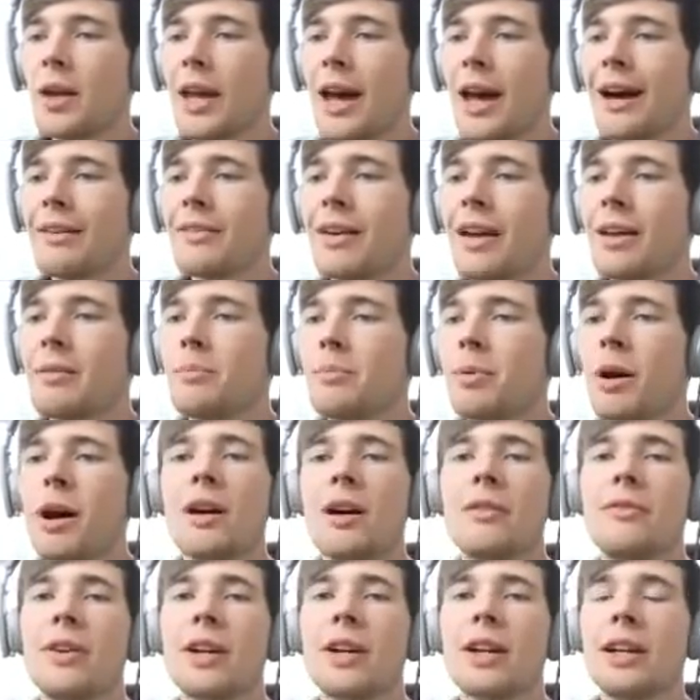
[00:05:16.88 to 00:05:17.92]
we have a
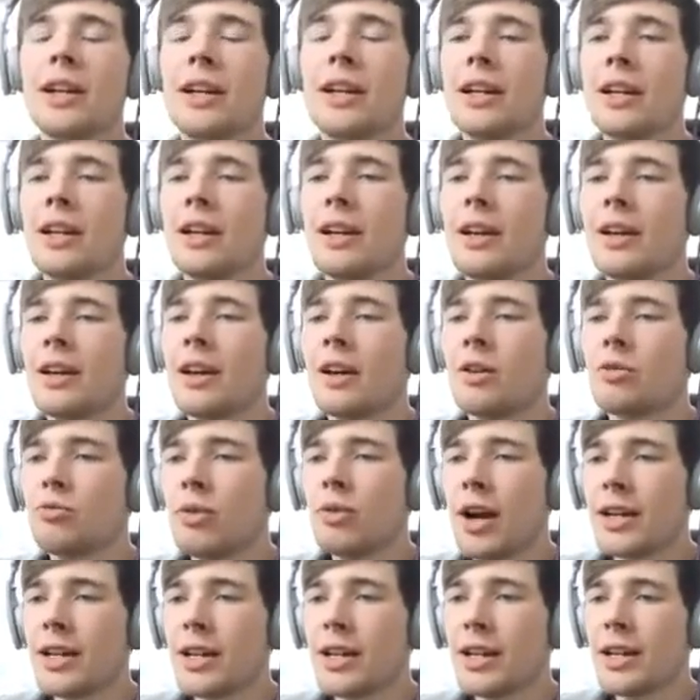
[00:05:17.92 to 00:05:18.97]
perfectly
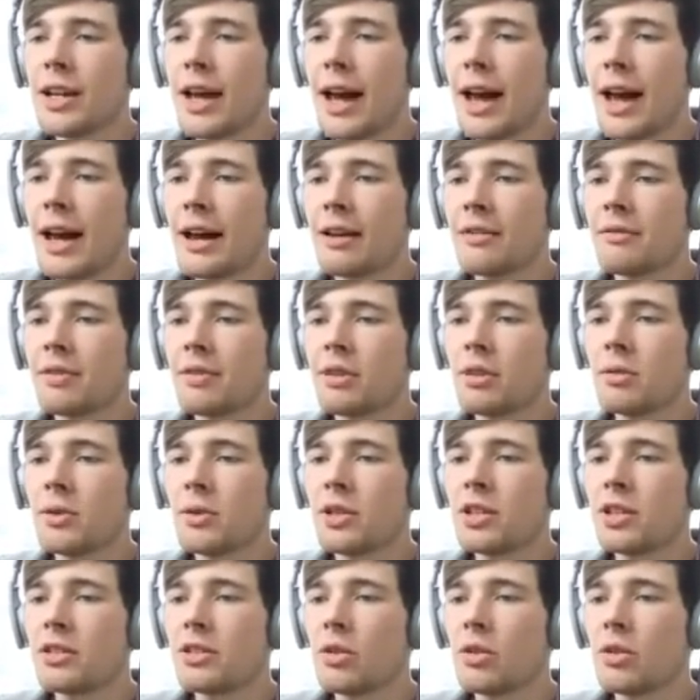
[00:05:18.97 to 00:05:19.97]
ready anvil, which